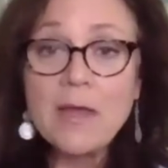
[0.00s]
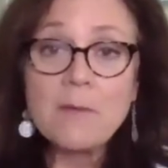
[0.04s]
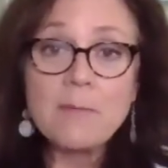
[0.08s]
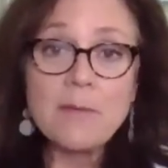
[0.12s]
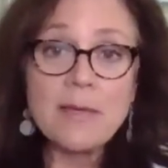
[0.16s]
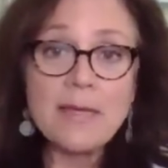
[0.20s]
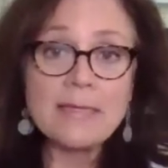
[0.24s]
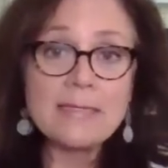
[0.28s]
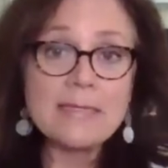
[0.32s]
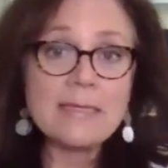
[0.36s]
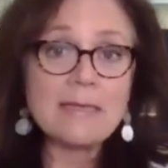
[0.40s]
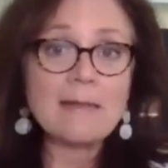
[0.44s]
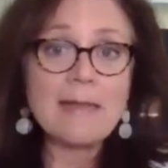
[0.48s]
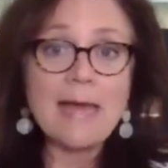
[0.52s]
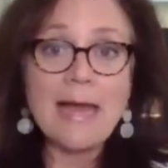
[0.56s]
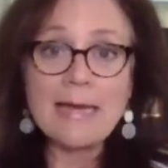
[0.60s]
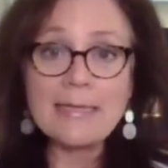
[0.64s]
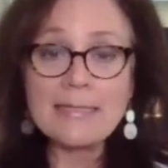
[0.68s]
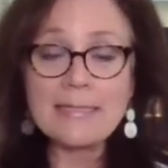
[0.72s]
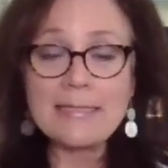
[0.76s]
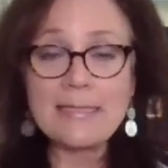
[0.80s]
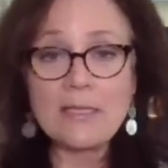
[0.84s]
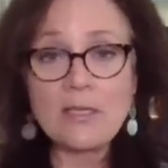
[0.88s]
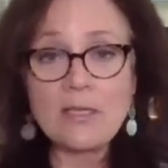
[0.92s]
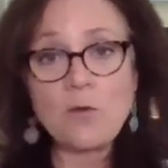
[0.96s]
Because the
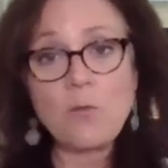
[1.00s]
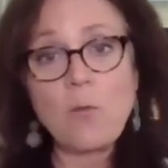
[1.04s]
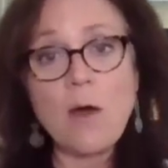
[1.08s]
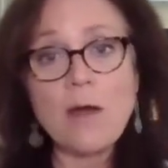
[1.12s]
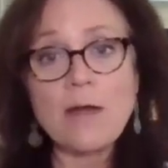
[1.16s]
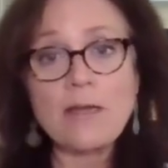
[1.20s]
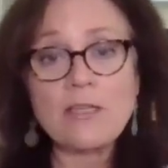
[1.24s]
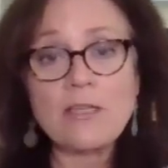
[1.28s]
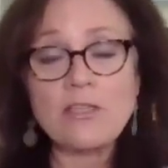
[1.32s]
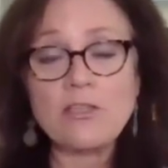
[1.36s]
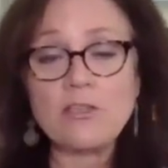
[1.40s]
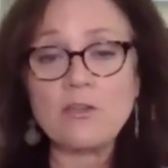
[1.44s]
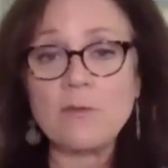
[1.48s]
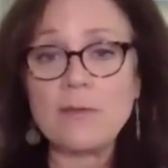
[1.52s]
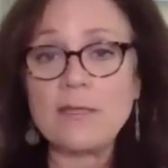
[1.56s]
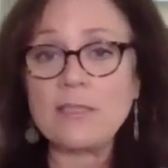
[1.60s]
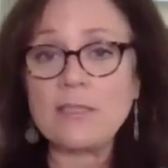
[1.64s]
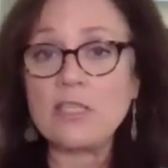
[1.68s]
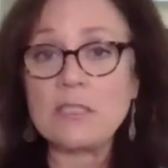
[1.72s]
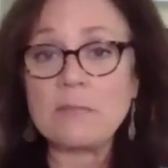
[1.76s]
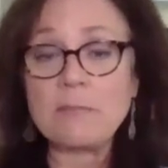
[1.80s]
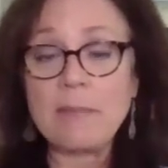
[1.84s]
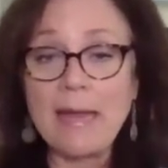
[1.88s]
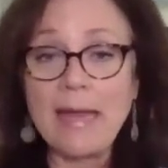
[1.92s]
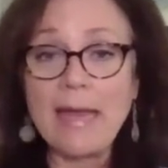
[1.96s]
last thing you want to do is
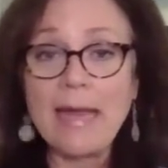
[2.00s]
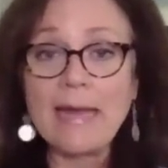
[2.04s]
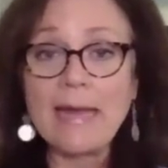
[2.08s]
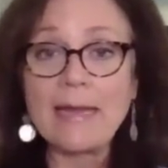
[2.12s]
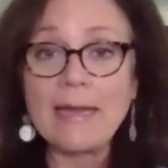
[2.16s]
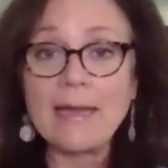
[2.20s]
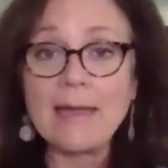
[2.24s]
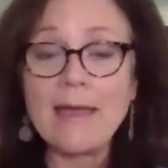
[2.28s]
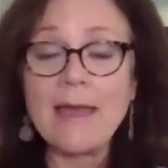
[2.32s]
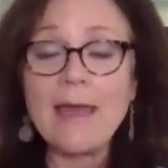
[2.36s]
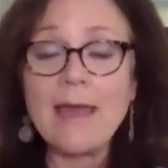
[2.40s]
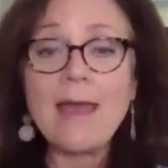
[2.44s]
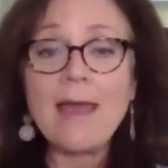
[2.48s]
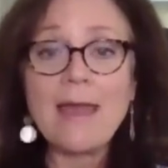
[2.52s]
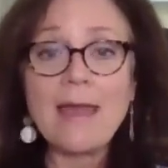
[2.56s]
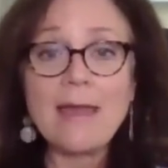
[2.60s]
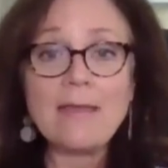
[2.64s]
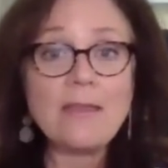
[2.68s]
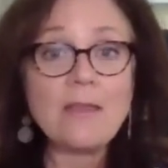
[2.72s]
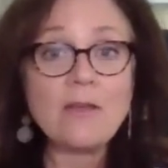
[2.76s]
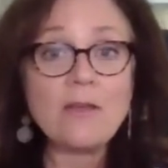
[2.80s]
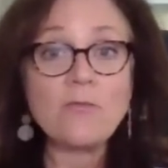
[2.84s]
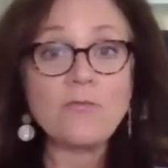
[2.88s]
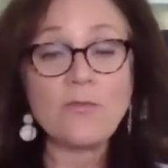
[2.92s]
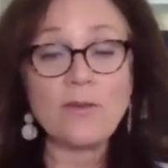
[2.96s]
just panic and
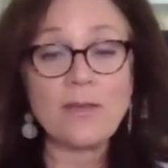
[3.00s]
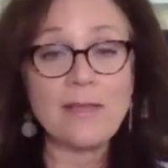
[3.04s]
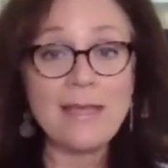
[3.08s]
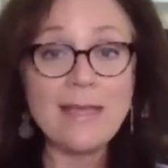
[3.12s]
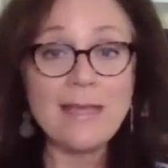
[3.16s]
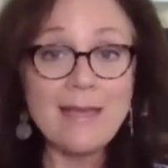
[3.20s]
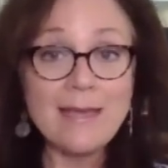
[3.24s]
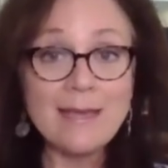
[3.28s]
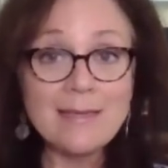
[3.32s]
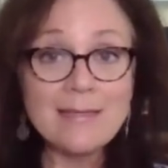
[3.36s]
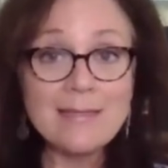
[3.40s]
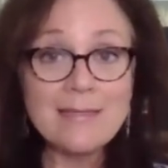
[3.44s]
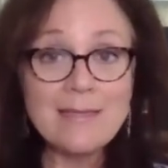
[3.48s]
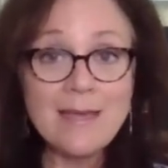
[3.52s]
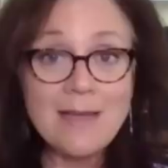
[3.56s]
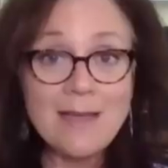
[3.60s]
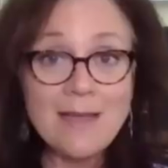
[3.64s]
then forget